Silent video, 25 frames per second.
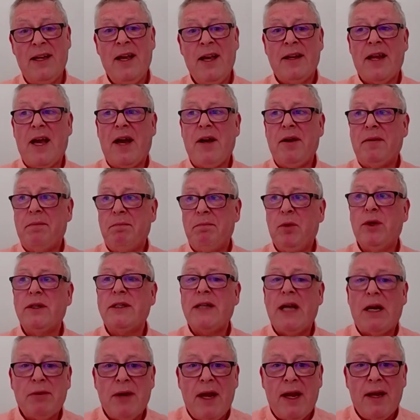Now, more
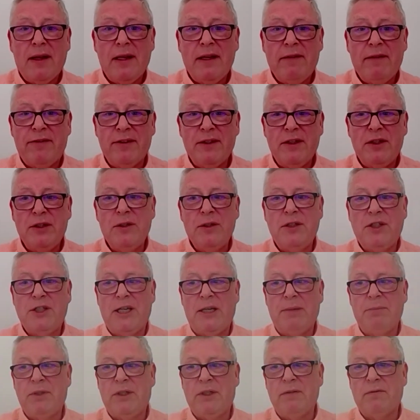directly for you,
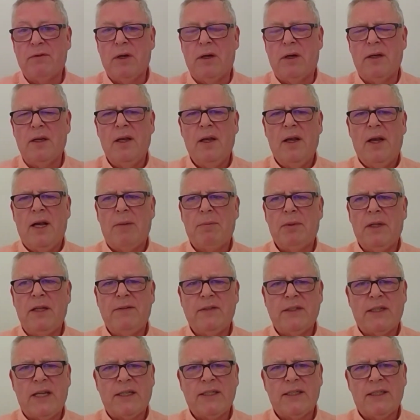James, you've got, I believe
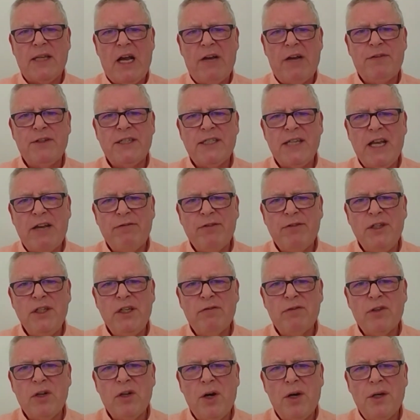it's a staff of 7
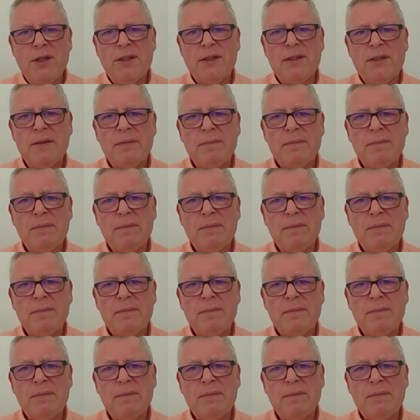you've got?